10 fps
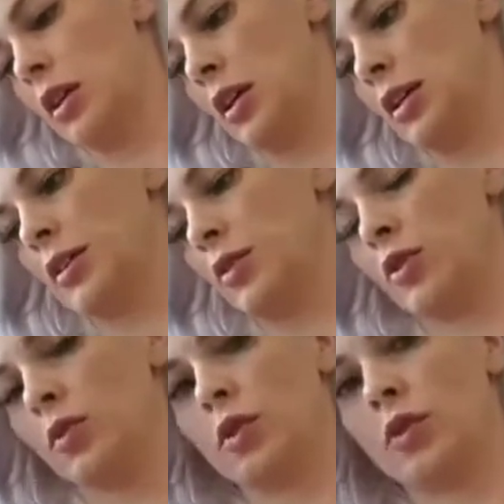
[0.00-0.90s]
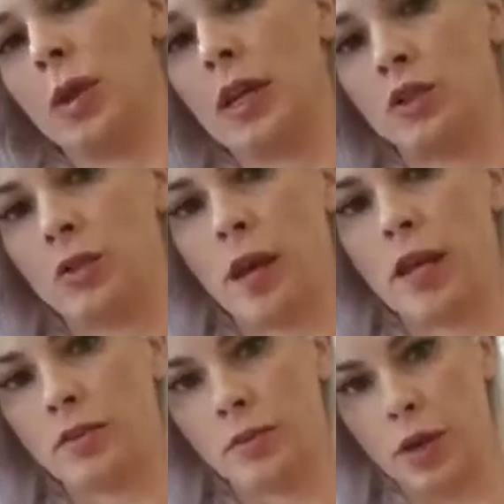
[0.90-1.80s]
This is just one of those pastry
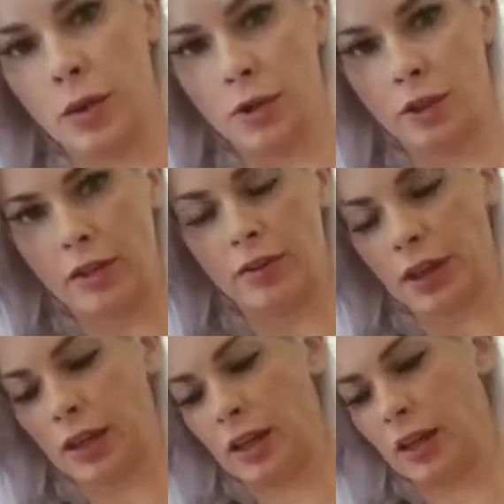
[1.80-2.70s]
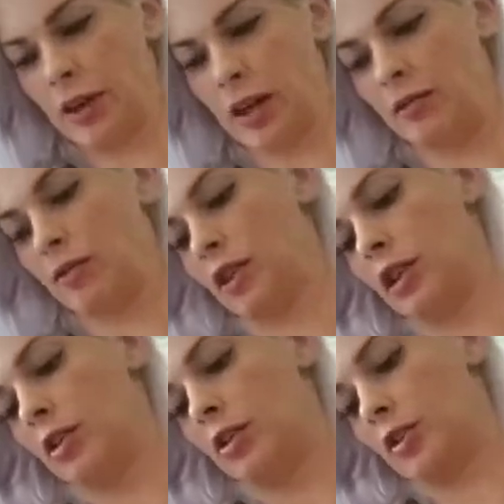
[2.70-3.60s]
mats from Pampered Chef that I like. I've had it for
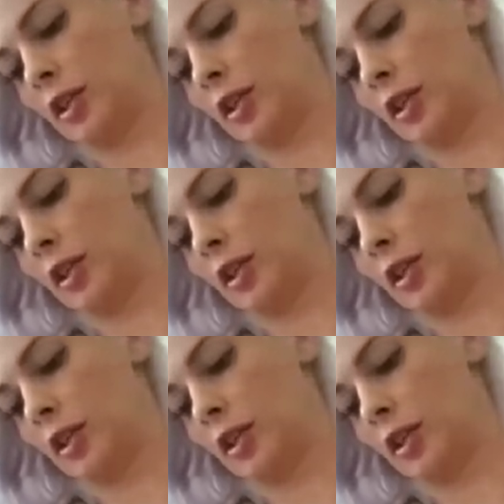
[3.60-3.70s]
years.